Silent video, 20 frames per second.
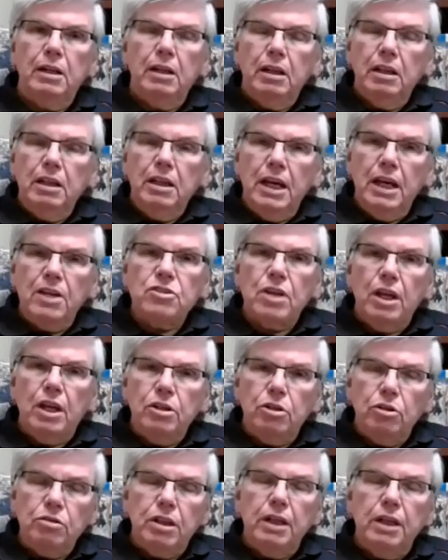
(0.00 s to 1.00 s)
yes, I
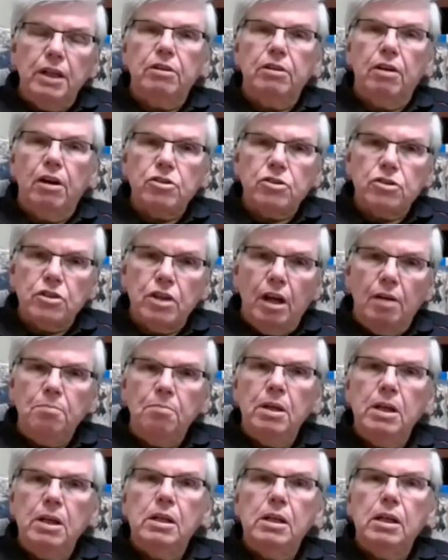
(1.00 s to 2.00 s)
do think there are
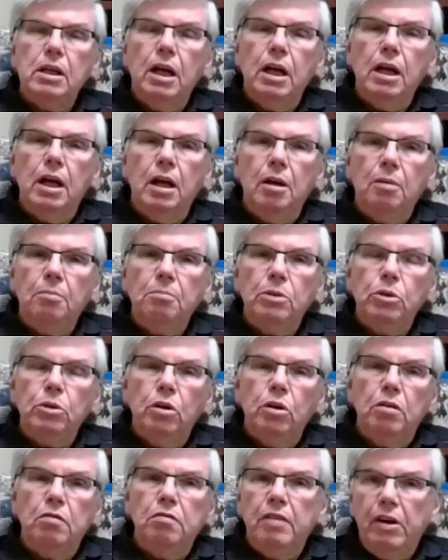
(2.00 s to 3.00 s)
some um, who
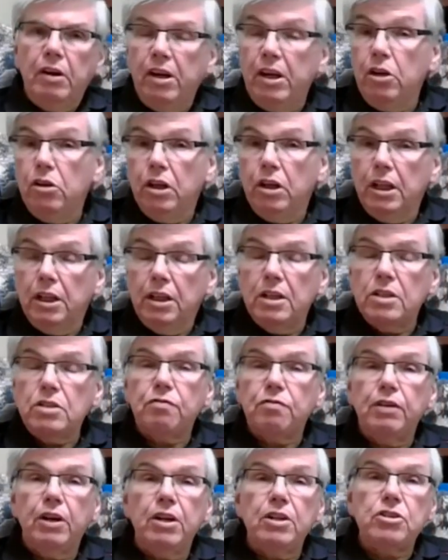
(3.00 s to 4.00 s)
are very good at this,
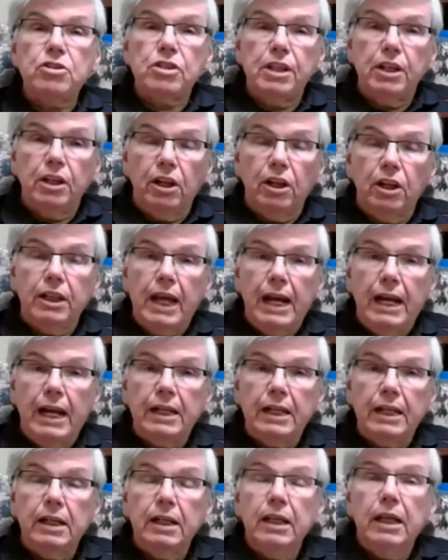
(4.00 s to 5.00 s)
very skilled at it.
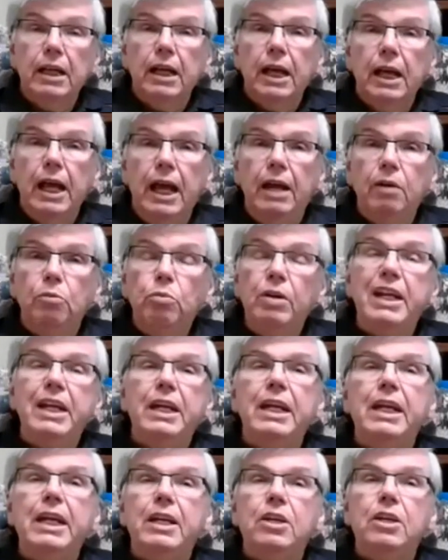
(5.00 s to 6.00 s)
And we
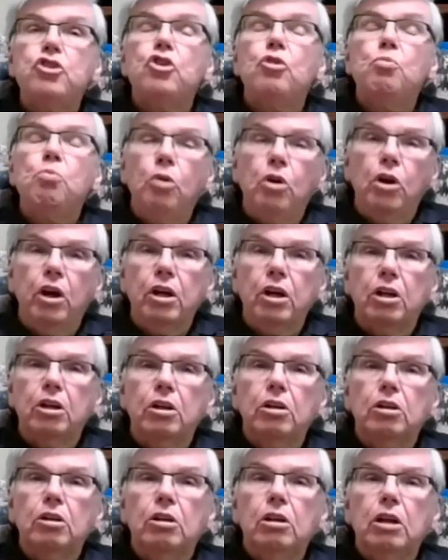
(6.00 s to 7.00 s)
need to work
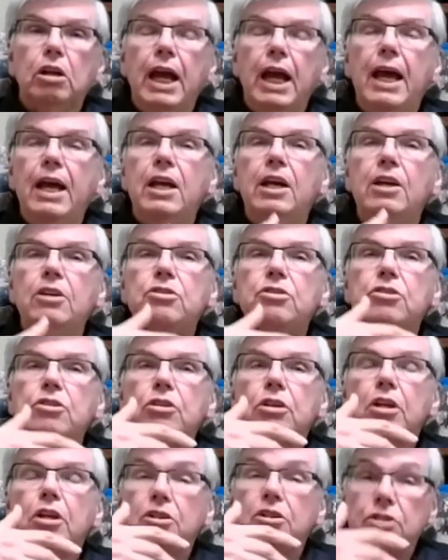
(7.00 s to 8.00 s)
as
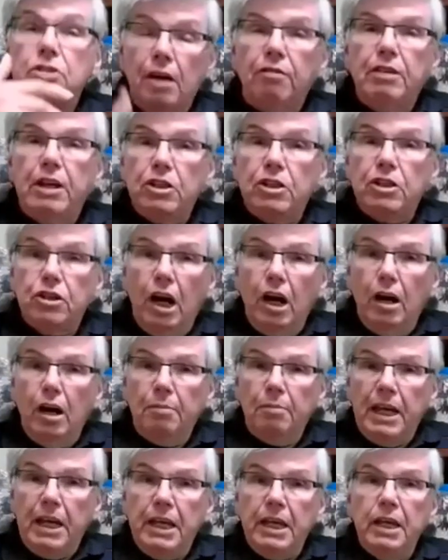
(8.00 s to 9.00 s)
a Salvation
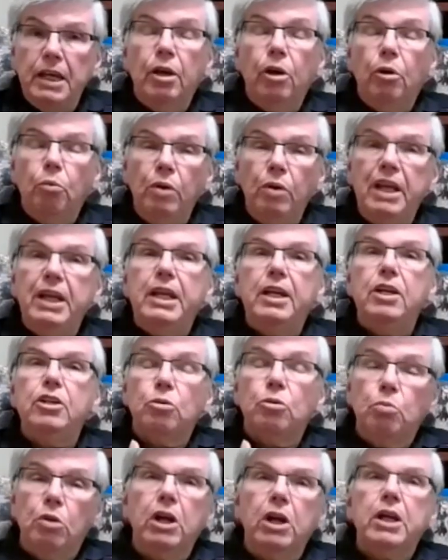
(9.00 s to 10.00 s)
Army, we need to
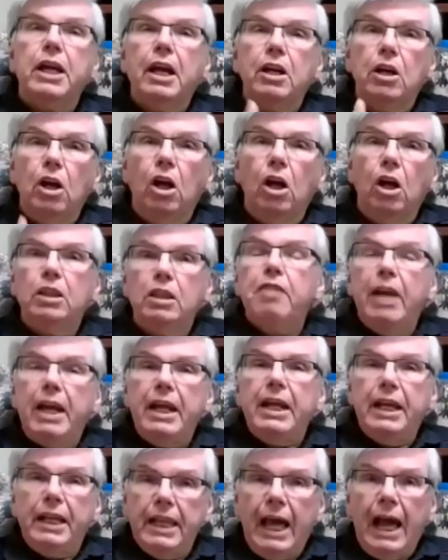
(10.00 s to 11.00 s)
work at
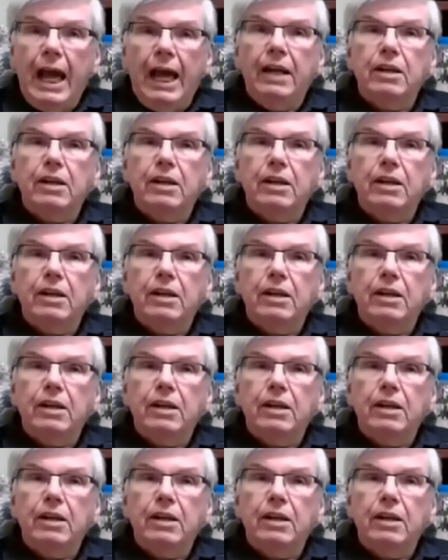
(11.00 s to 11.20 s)
cultivating that